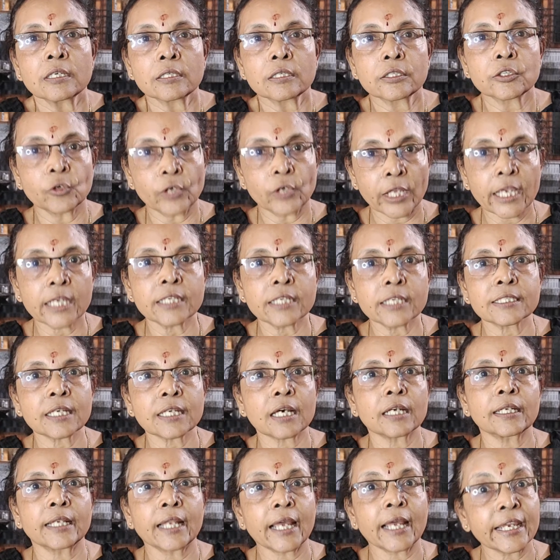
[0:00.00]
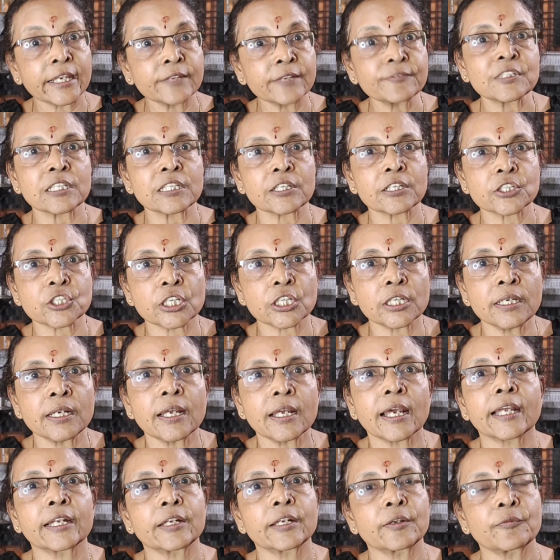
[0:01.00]
today is our live
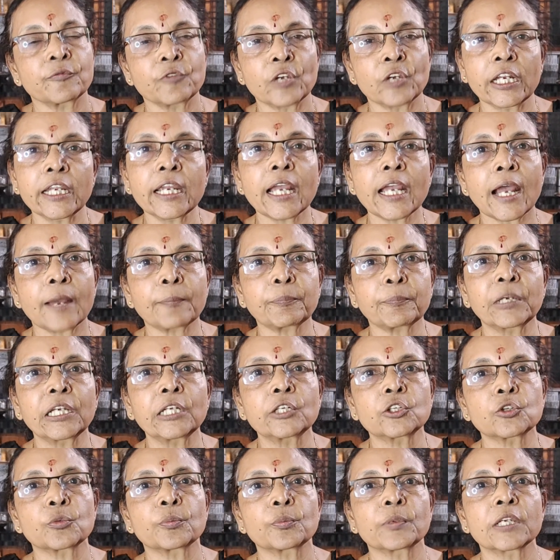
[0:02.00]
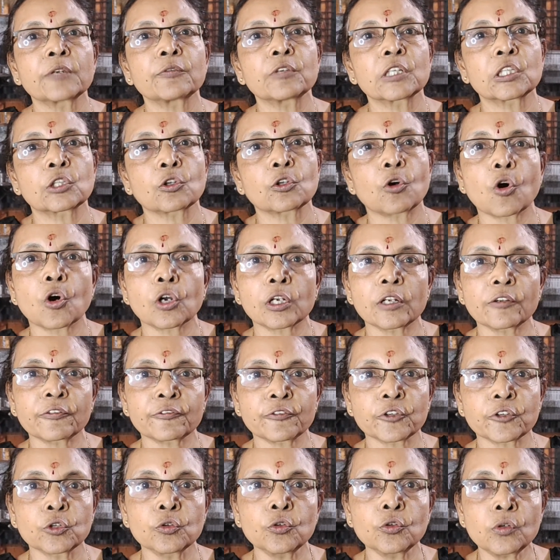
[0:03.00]
session and I'm very happy to be with all
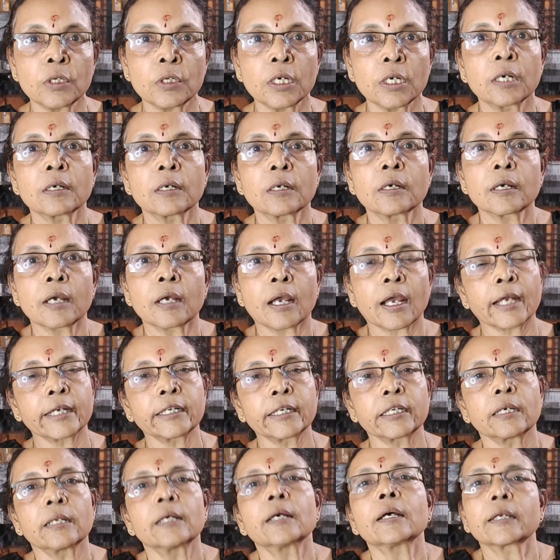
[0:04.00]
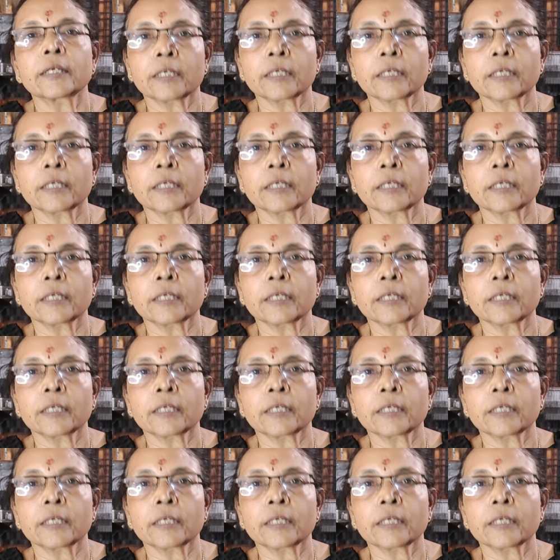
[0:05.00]
of you and